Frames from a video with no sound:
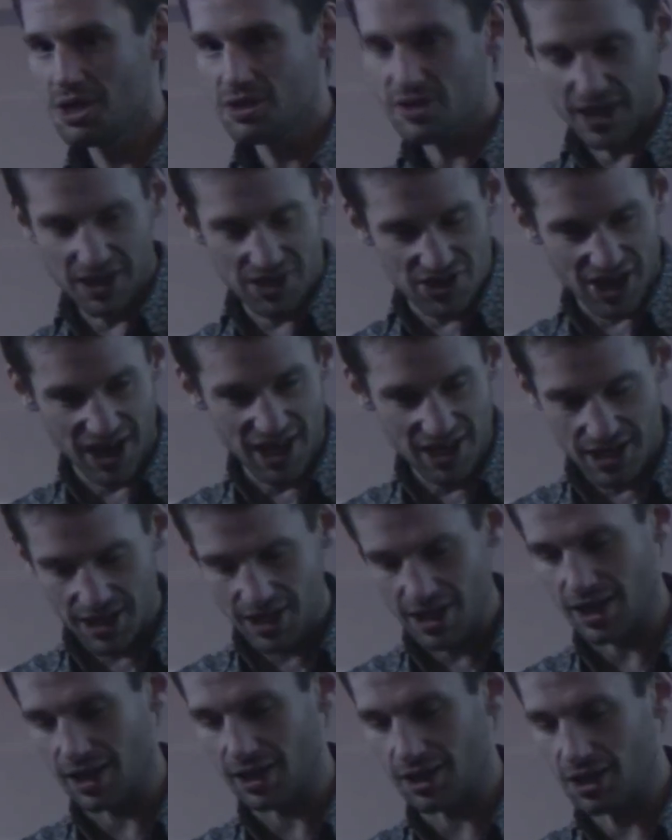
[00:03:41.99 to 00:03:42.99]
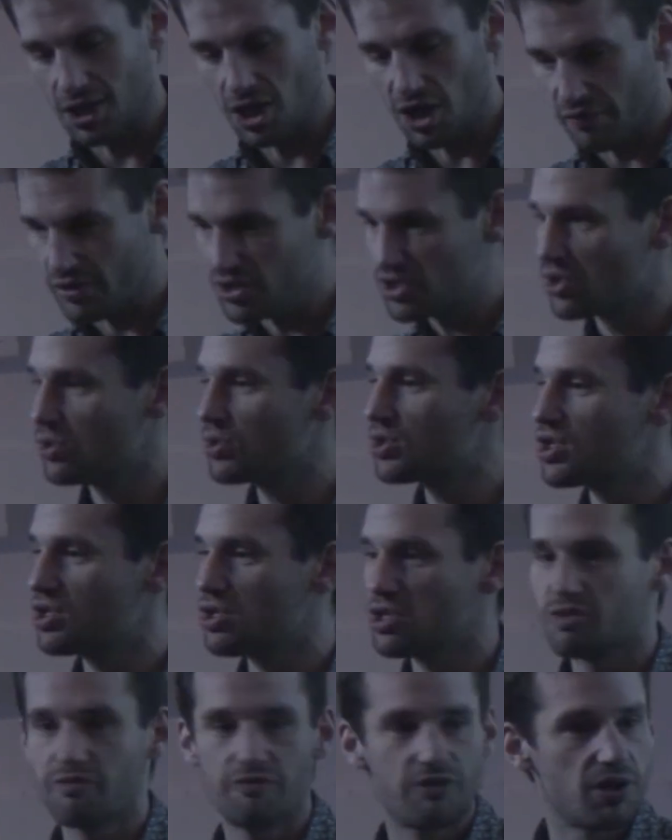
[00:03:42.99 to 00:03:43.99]
They're taking a
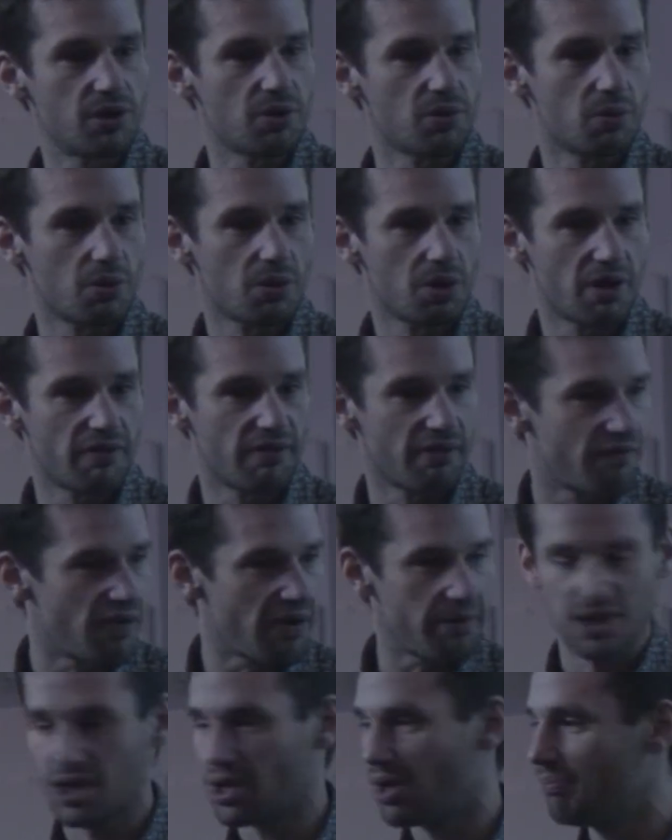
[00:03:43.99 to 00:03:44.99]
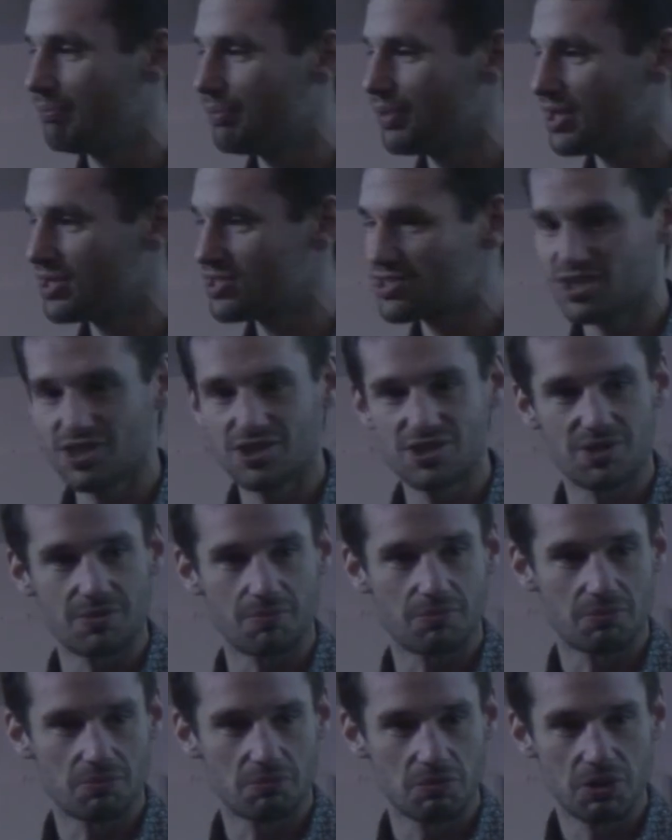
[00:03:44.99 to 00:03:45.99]
reductionist view of a very complex system.